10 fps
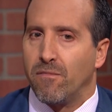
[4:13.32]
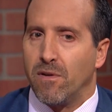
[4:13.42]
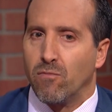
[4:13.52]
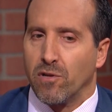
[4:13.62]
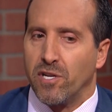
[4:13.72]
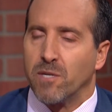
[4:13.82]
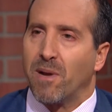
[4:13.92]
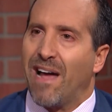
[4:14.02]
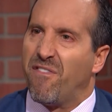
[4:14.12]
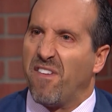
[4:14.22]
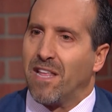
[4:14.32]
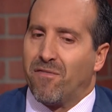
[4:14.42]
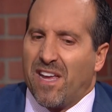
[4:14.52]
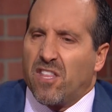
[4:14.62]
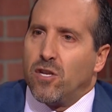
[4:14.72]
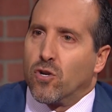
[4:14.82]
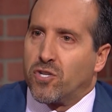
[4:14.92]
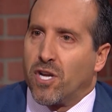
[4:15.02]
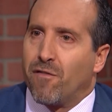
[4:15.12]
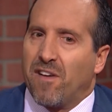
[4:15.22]
be religious but have faith in
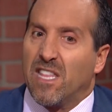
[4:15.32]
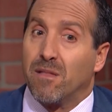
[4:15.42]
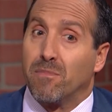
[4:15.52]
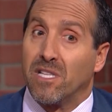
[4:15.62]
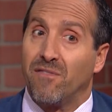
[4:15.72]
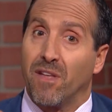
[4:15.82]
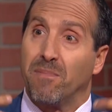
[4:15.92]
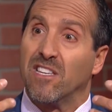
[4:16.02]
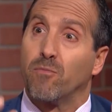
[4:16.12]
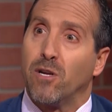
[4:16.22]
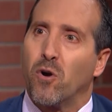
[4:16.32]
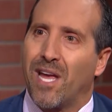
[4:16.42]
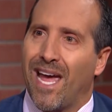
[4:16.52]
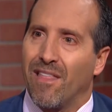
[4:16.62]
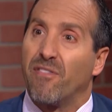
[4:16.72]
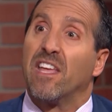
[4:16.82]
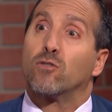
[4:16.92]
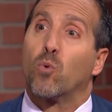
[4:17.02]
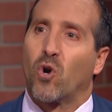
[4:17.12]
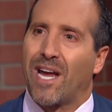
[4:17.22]
yourself, faith and belief that things will be okay, that things
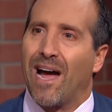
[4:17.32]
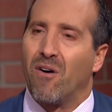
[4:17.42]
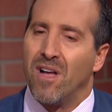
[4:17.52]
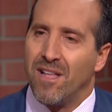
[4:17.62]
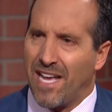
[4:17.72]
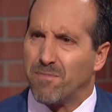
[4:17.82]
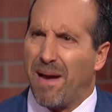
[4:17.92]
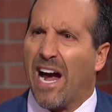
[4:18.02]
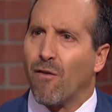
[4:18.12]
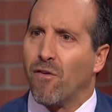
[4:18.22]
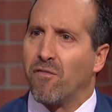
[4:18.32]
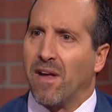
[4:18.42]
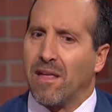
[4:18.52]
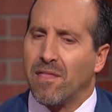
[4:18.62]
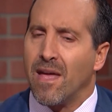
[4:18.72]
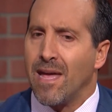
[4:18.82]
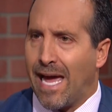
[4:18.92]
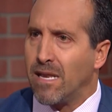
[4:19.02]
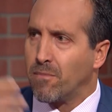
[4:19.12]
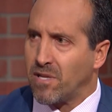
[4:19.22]
will work out. That's powerful faith,
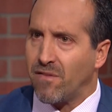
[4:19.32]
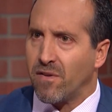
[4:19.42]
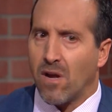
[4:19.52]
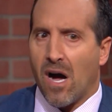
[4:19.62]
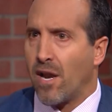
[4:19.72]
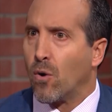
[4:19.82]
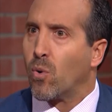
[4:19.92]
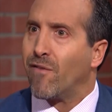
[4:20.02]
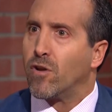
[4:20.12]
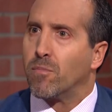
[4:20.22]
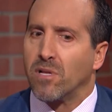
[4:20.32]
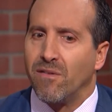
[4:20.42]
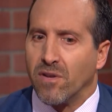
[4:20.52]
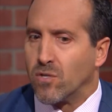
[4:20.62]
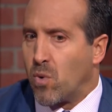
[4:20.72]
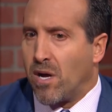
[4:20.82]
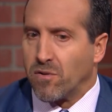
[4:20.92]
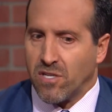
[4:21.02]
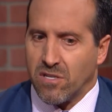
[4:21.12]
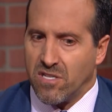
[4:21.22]
and the belief in God or whatever you believe in as well,
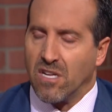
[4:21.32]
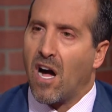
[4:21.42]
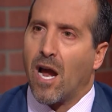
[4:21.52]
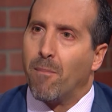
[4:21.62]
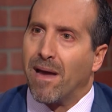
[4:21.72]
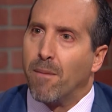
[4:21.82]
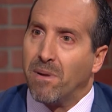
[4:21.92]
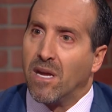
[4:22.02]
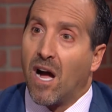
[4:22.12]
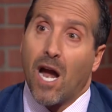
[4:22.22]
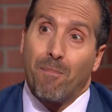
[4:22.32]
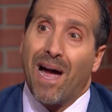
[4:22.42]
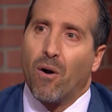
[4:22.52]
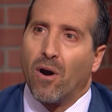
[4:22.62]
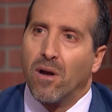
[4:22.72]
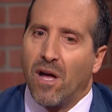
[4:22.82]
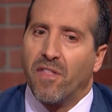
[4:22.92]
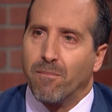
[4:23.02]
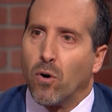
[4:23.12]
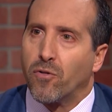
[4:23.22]
just a higher power. I
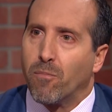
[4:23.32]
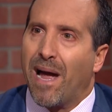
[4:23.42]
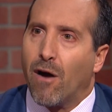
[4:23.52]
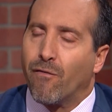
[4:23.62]
think both are powerful.